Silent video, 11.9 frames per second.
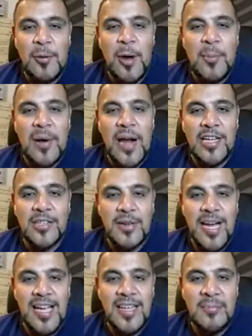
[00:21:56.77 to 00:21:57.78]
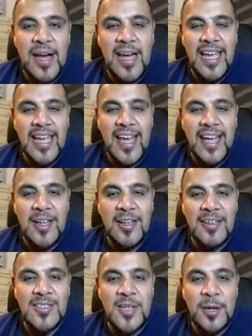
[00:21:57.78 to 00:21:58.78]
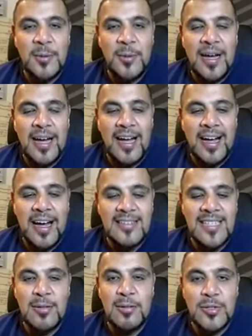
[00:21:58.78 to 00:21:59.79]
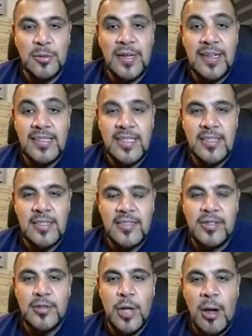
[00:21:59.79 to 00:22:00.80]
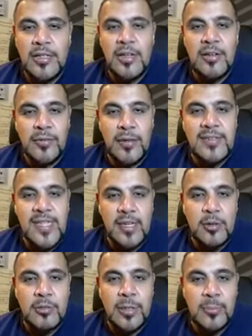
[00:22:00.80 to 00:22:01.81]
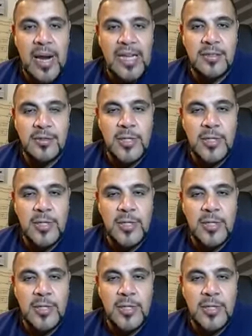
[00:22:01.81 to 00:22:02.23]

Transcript: you what, Press, right? I'll tell you a story. There's a show, I don't know if you've seen it, called Impractical